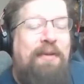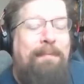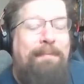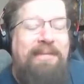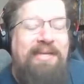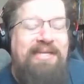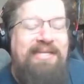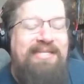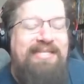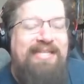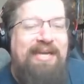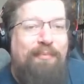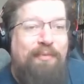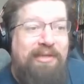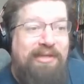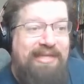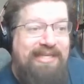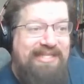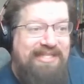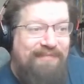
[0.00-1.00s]
mini set
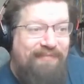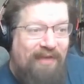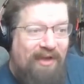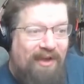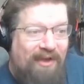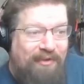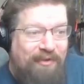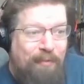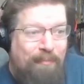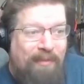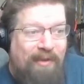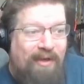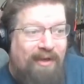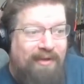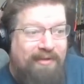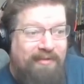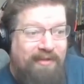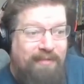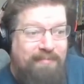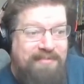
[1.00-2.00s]
release of
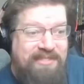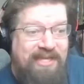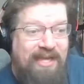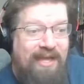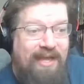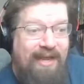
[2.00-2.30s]
Audiopocalypse,